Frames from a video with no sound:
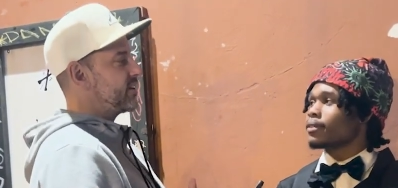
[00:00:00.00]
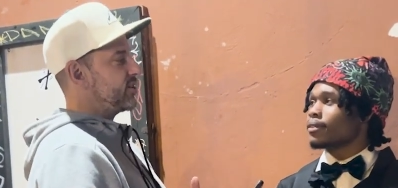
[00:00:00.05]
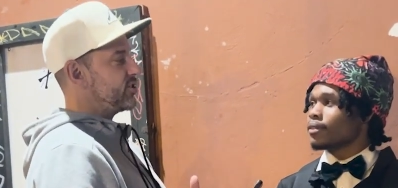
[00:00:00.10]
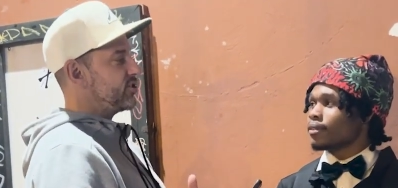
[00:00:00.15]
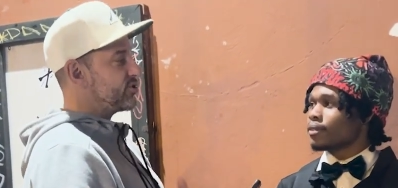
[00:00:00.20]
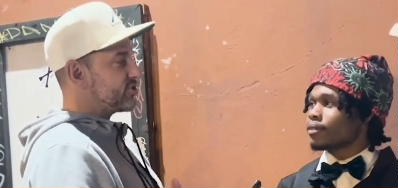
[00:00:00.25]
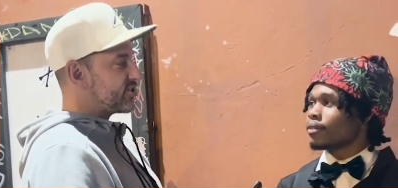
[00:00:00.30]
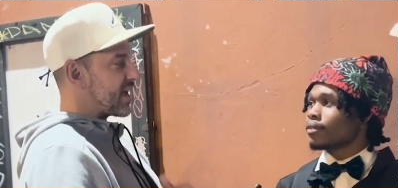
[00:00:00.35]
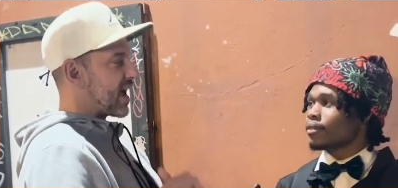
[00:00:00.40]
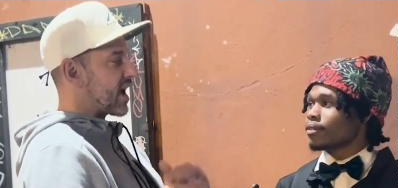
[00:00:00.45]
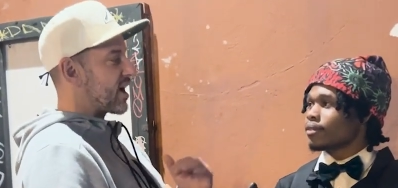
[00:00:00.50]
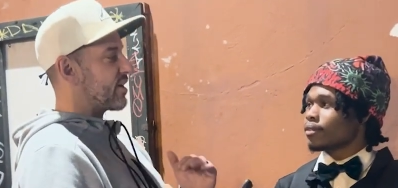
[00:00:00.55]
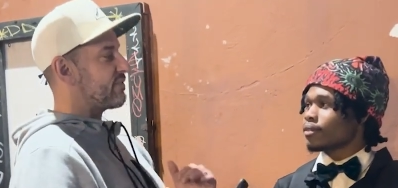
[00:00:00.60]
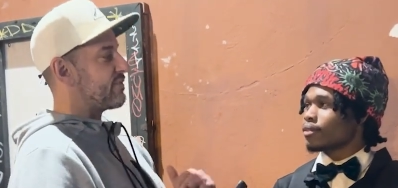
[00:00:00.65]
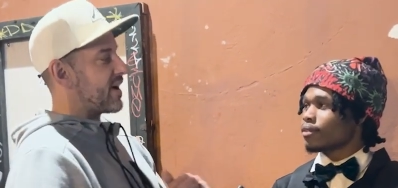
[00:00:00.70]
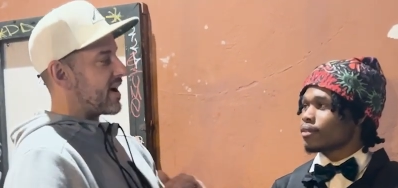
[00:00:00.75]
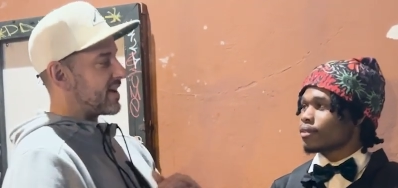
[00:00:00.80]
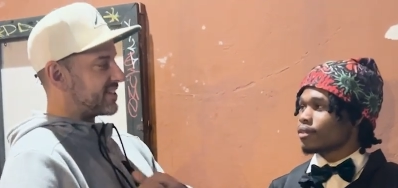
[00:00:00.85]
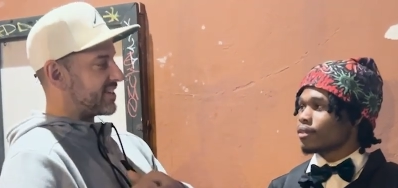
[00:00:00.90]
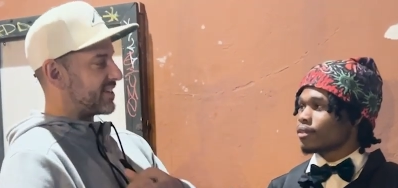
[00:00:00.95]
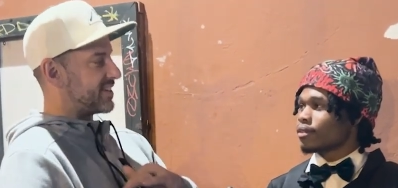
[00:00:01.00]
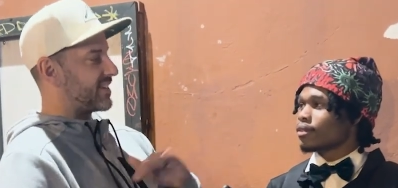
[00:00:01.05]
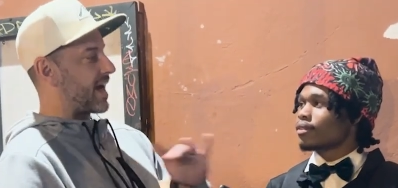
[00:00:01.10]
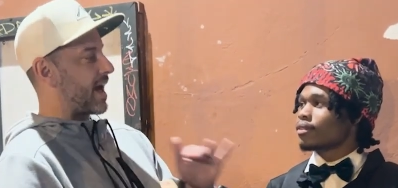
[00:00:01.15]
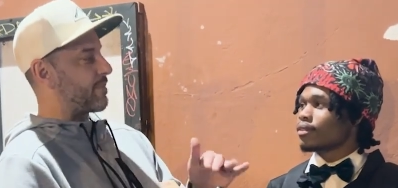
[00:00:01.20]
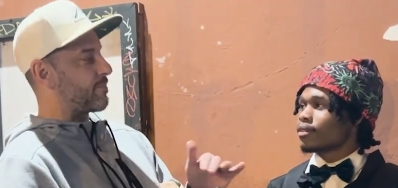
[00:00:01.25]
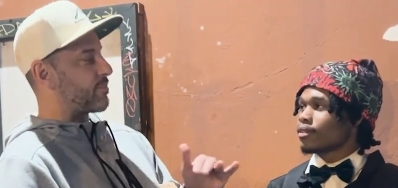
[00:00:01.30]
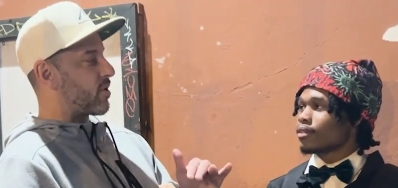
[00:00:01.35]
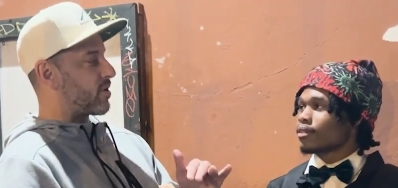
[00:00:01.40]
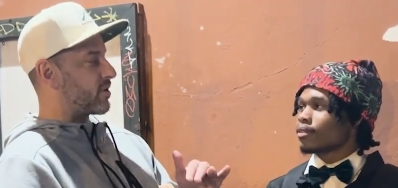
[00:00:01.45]
Speaker 1: You're sacrificing
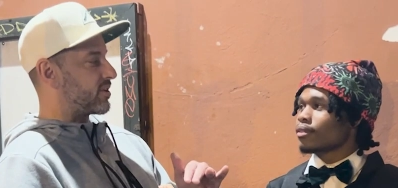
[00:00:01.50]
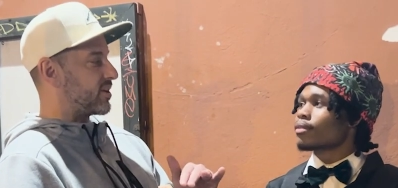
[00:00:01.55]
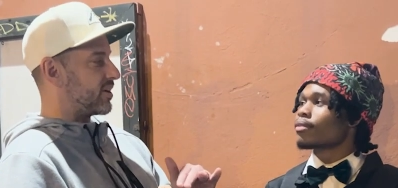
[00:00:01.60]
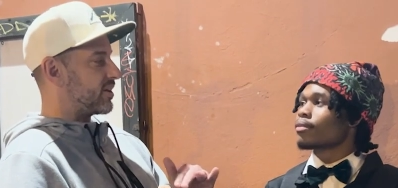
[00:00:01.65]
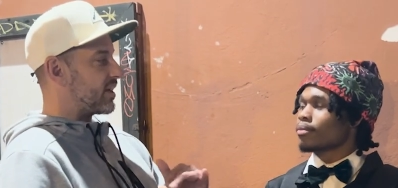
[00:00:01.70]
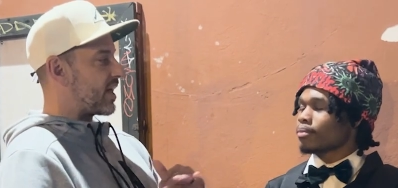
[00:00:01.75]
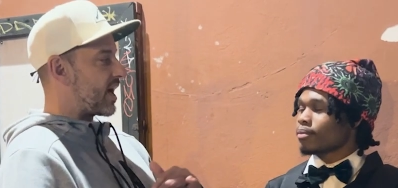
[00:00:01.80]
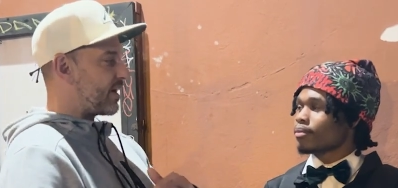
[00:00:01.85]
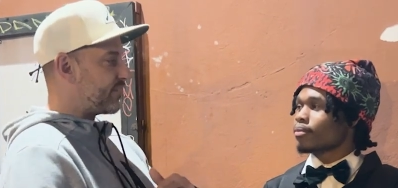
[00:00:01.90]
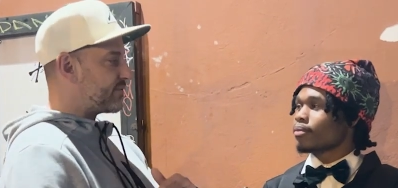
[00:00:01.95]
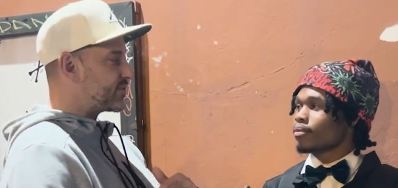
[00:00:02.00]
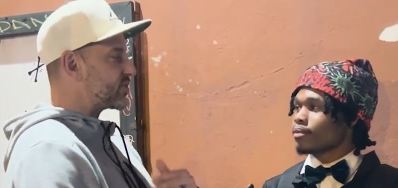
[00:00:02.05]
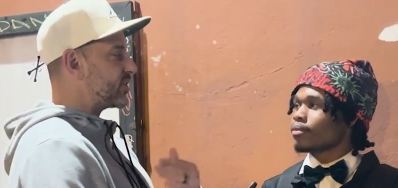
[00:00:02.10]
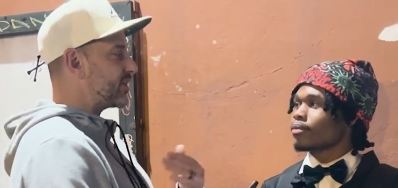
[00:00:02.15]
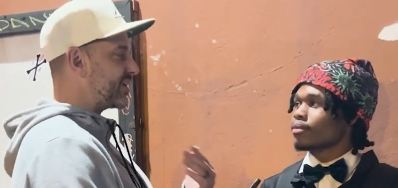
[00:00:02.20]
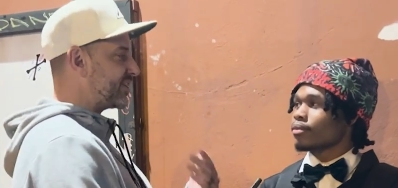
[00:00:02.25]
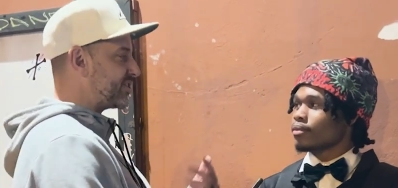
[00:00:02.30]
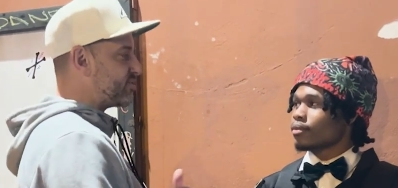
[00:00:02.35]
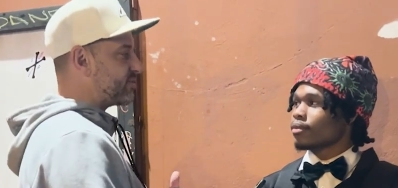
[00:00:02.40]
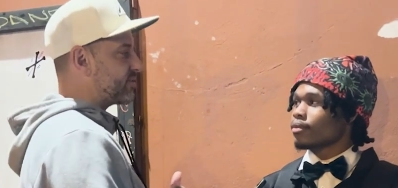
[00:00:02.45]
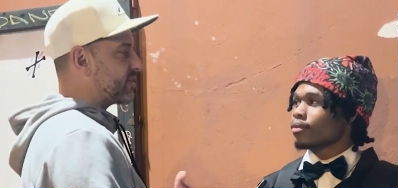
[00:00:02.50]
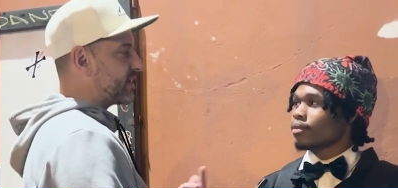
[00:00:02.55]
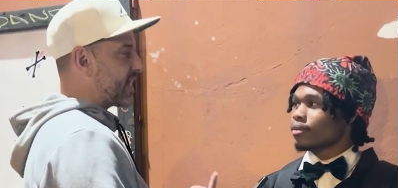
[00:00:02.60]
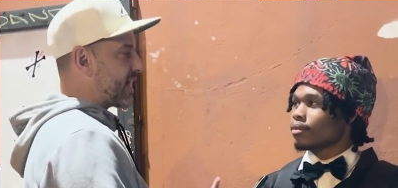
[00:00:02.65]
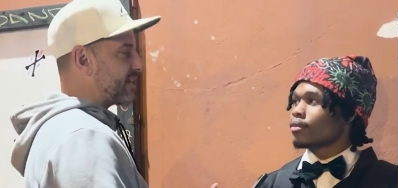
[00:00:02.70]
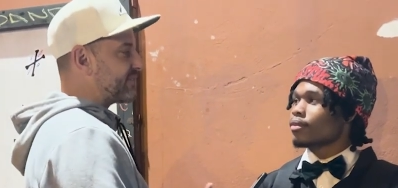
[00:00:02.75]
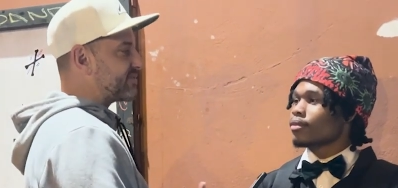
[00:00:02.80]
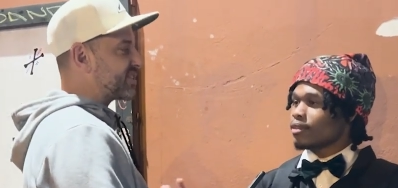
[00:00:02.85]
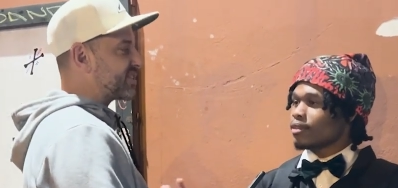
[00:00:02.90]
that part of your life so that you can have